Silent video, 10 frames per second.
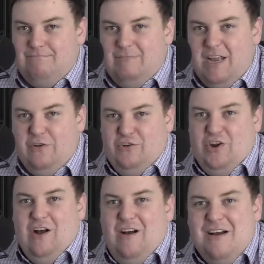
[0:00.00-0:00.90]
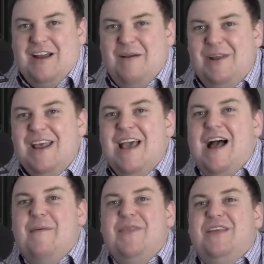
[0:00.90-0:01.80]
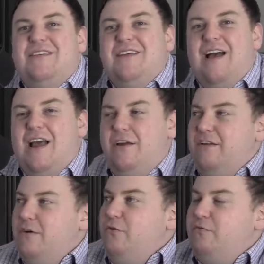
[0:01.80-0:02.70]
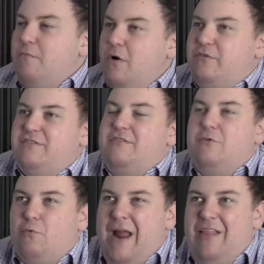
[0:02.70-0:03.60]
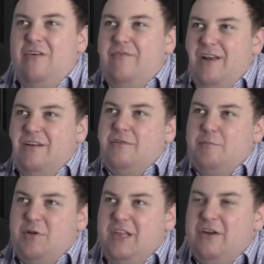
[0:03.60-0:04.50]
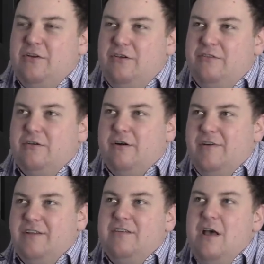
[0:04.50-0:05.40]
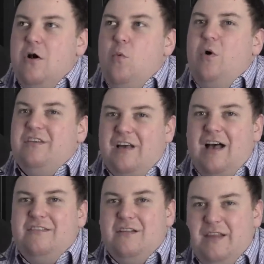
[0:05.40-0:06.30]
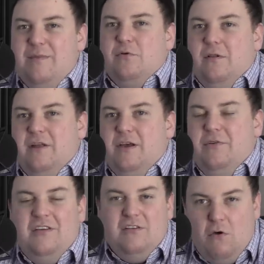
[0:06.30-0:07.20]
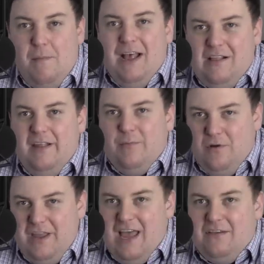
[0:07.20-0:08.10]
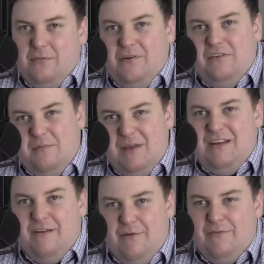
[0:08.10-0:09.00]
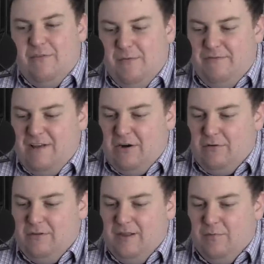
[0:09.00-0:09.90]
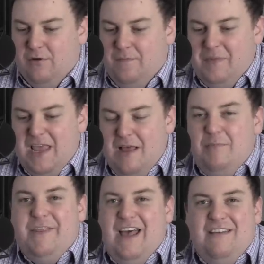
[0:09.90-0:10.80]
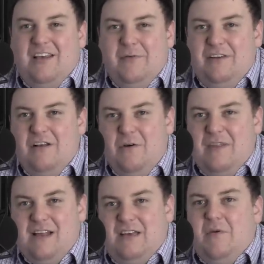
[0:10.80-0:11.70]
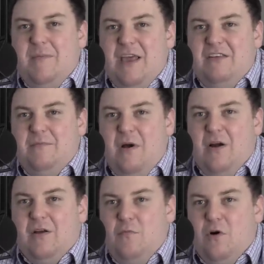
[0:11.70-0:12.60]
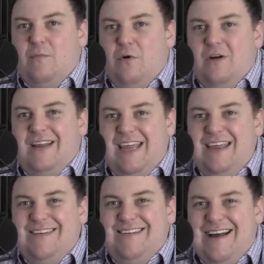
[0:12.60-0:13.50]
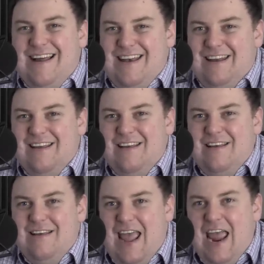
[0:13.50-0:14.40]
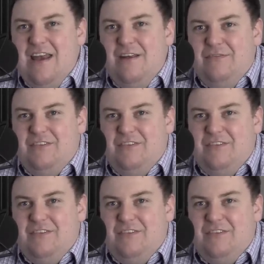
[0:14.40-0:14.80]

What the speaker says: Michael Chong. I mean, this is a guy whose most relevant political service was as a liberal. And it was as a Quebec liberal, yes, which is a bit different from a federal liberal. But that's how he's known. That's how he made his mark. And more importantly, he's done. End of